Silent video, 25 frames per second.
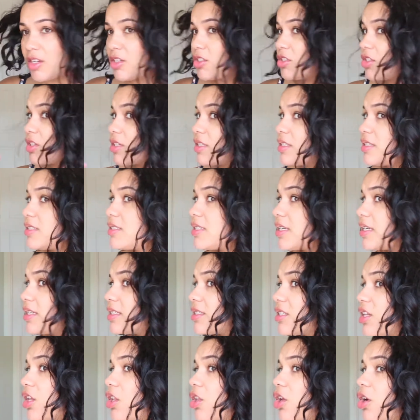So you can see
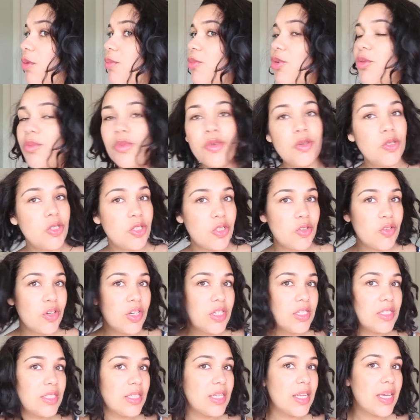it's a lot more
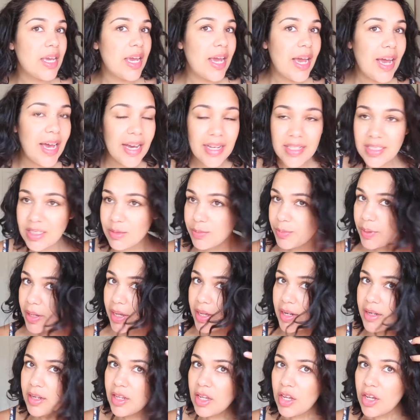moisturised than it has
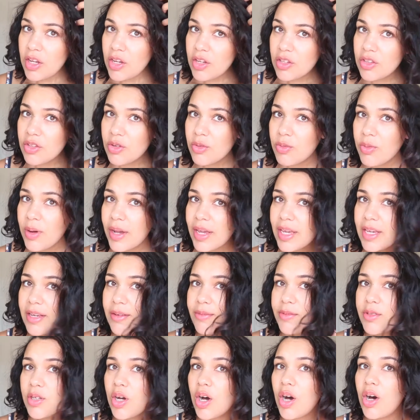been. The
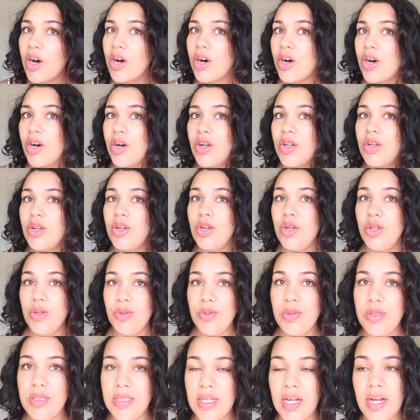waves are
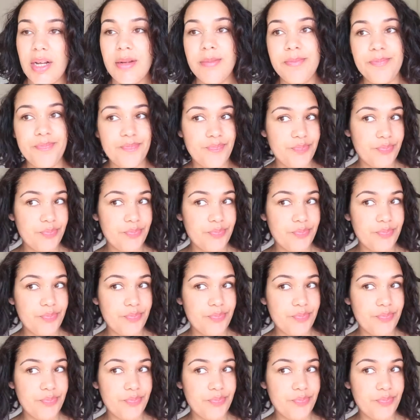looser.